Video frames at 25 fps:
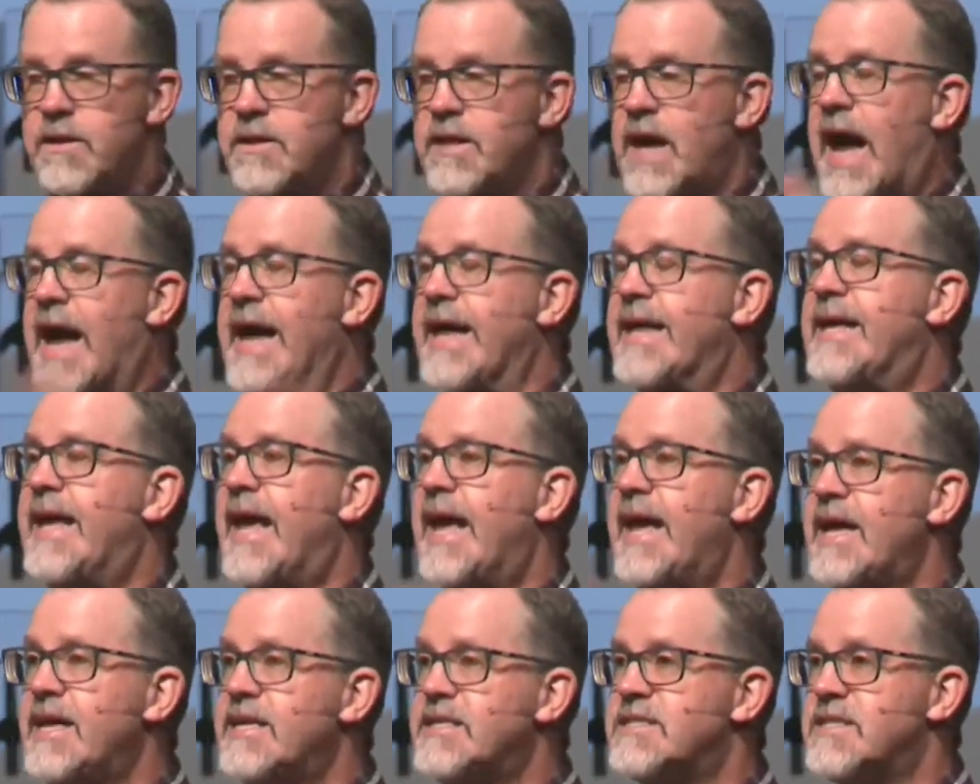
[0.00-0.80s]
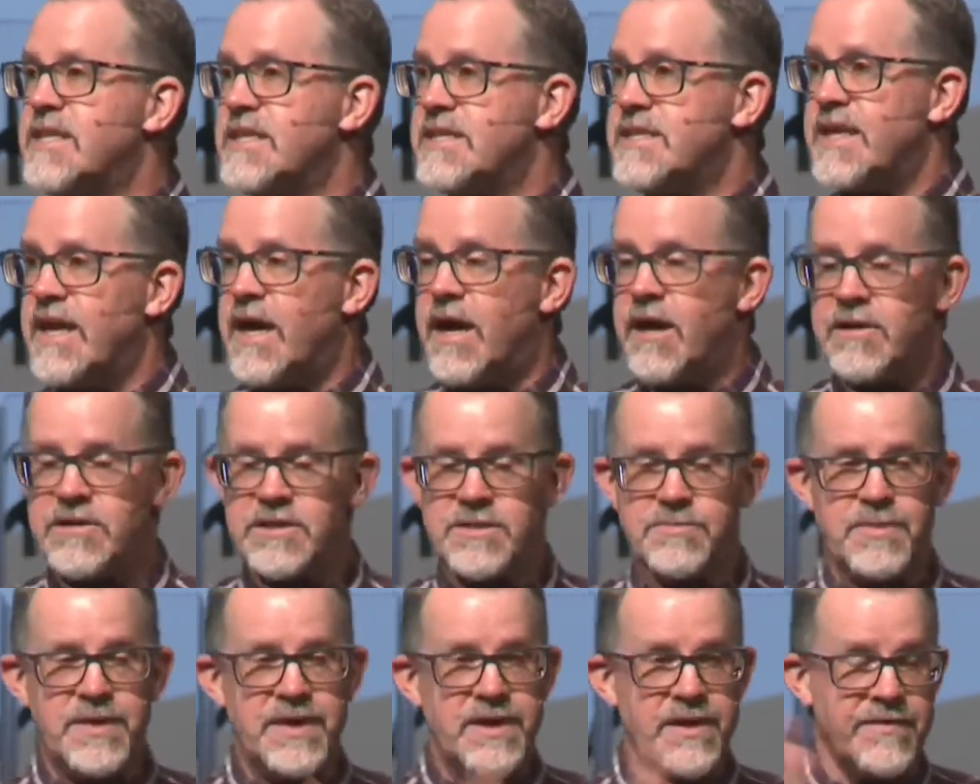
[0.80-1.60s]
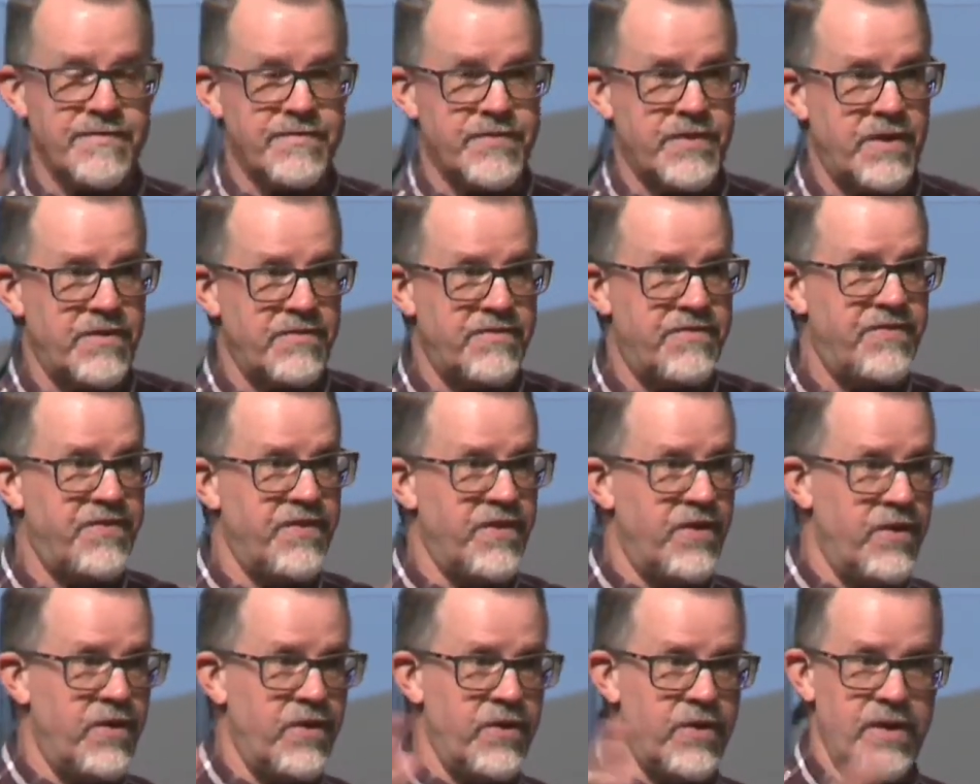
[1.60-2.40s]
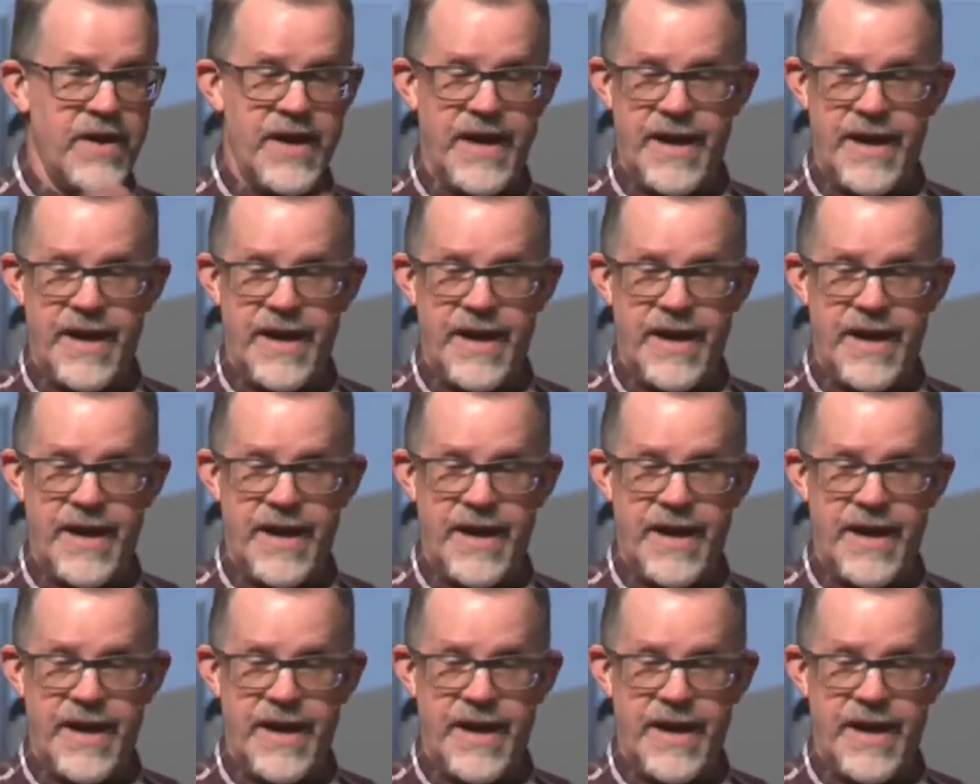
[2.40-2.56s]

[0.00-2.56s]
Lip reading: a gauge that tells me if they're full,